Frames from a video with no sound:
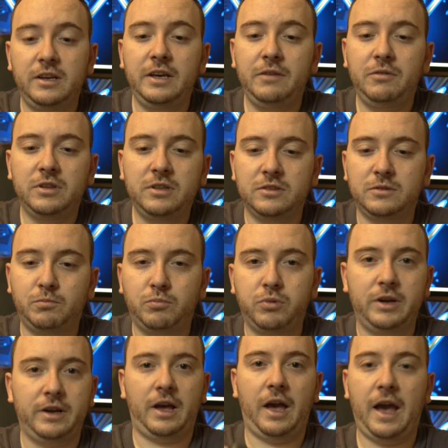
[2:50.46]
Even this
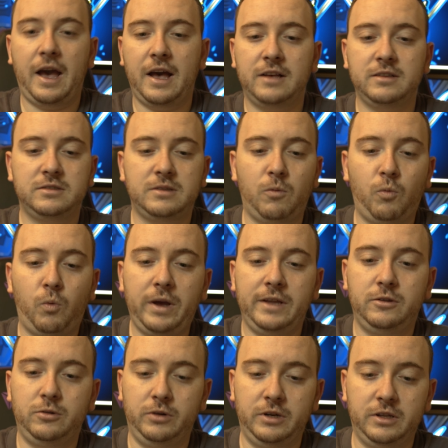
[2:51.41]
brick has some
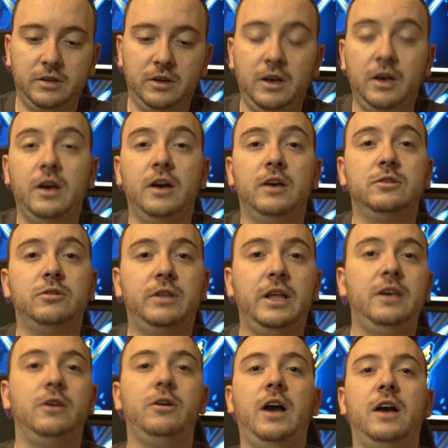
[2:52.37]
weight to it. So
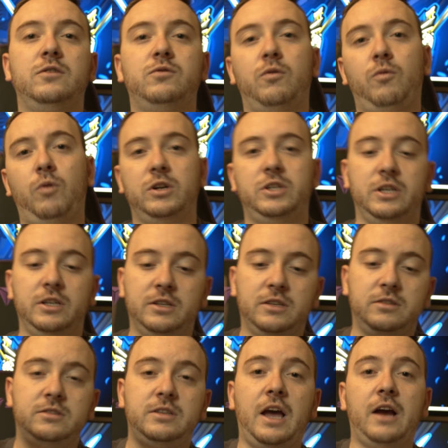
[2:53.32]
thank you guys for watching
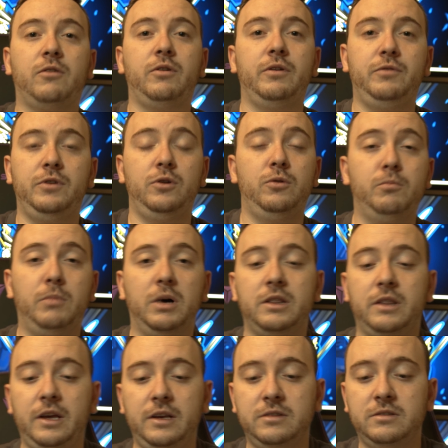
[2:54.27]
this Tech Review
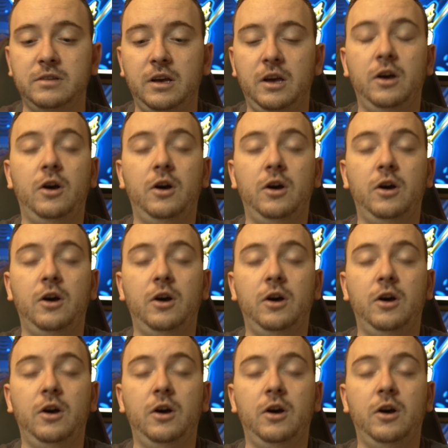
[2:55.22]
Mondays.